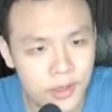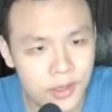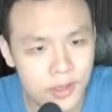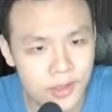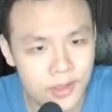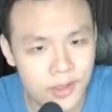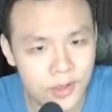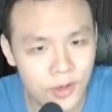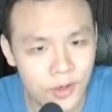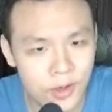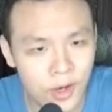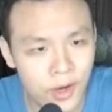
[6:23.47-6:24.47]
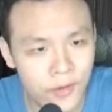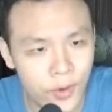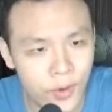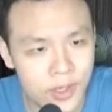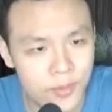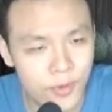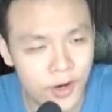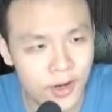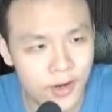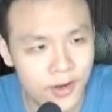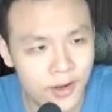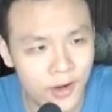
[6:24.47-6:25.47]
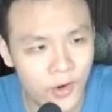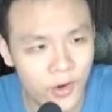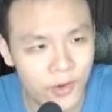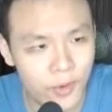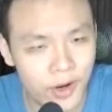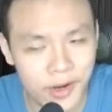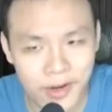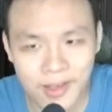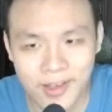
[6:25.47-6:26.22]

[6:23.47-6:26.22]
because you know not everyone has Brian. I don't have Brian.